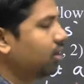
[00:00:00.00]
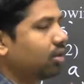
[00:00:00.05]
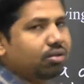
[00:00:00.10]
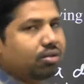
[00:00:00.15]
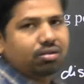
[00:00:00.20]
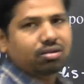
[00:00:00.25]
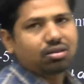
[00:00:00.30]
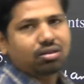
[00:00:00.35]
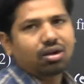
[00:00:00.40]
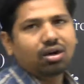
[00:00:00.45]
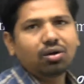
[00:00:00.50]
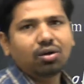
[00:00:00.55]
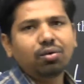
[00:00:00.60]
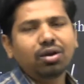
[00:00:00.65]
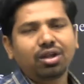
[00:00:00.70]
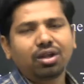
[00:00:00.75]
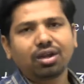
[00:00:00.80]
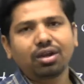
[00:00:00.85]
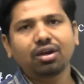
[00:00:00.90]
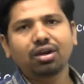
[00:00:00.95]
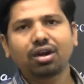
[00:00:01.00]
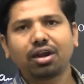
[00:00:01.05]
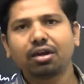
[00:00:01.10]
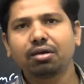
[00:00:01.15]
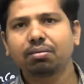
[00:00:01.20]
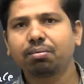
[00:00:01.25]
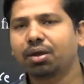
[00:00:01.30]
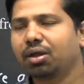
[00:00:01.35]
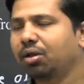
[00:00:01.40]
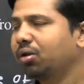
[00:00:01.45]
So third one you can
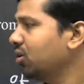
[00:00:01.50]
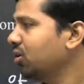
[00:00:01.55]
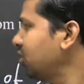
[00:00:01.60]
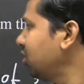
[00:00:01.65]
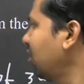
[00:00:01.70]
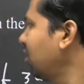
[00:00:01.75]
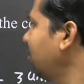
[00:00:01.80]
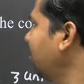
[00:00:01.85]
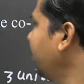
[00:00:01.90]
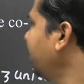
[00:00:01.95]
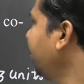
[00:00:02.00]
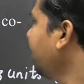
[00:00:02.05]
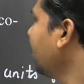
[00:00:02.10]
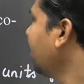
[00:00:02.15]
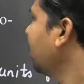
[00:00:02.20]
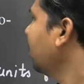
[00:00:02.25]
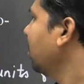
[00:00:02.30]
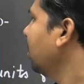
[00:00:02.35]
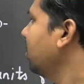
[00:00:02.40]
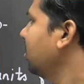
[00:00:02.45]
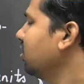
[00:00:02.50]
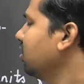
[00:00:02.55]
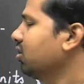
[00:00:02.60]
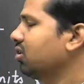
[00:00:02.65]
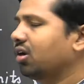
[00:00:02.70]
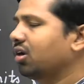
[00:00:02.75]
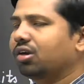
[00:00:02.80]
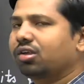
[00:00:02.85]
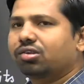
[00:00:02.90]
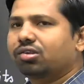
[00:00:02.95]
write by yourself. This is
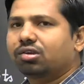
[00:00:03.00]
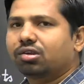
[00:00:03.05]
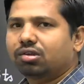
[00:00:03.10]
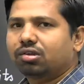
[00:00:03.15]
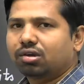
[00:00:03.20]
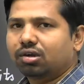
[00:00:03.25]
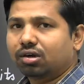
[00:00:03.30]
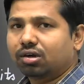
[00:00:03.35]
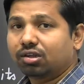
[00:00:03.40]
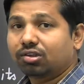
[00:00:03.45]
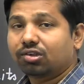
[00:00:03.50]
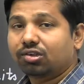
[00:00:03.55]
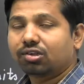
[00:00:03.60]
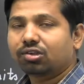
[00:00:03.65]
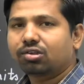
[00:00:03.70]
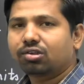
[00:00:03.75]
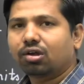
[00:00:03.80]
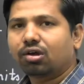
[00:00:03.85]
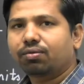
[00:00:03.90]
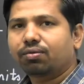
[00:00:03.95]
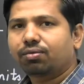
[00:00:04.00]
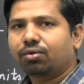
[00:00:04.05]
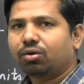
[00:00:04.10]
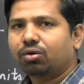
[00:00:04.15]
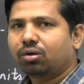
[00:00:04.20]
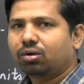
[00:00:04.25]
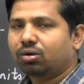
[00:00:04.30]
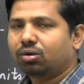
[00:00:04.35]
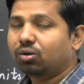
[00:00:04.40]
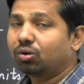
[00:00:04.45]
distance of
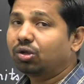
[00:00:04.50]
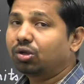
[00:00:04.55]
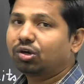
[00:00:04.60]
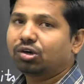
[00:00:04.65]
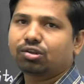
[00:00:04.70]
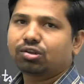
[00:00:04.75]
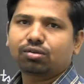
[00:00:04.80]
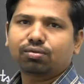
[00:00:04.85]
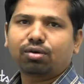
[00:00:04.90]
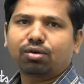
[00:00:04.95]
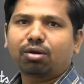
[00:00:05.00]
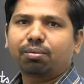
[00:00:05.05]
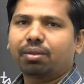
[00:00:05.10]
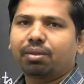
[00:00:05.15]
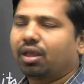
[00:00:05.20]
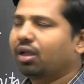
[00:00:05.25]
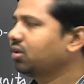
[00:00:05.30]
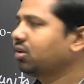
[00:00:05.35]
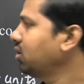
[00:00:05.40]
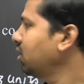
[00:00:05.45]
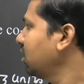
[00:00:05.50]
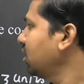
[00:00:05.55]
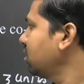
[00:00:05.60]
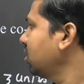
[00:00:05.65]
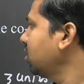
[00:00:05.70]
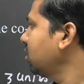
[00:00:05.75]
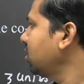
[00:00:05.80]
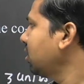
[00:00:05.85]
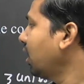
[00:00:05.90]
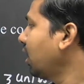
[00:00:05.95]
2 units from
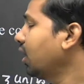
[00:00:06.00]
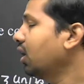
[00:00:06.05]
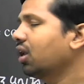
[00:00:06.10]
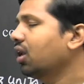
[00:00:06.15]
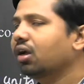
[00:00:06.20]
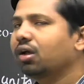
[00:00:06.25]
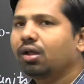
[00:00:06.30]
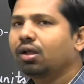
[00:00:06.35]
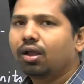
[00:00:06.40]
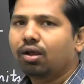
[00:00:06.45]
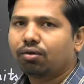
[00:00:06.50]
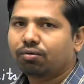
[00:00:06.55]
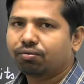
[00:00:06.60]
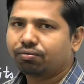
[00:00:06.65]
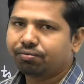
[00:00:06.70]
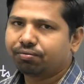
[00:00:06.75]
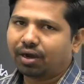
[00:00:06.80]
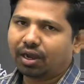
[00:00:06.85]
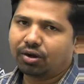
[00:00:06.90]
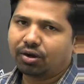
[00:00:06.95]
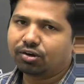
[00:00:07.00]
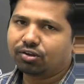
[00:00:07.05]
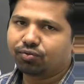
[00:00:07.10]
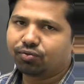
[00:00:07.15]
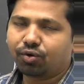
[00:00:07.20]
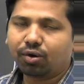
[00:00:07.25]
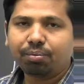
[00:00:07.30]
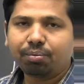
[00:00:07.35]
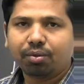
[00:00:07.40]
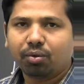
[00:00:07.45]
x-axis and 5 units
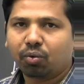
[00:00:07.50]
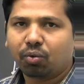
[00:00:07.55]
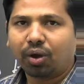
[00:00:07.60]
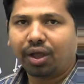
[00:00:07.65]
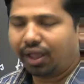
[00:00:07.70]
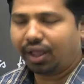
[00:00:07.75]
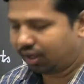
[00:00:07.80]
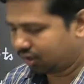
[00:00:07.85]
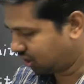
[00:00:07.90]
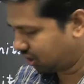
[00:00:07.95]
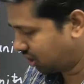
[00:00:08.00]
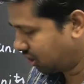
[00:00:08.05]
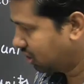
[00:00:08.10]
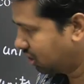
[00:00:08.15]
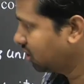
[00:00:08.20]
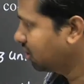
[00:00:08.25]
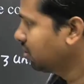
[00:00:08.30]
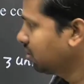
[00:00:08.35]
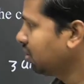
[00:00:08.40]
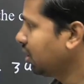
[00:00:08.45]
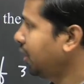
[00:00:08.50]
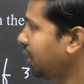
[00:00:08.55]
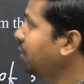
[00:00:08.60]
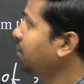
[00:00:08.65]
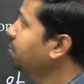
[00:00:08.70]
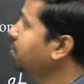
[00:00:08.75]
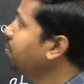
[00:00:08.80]
from y-axis, right?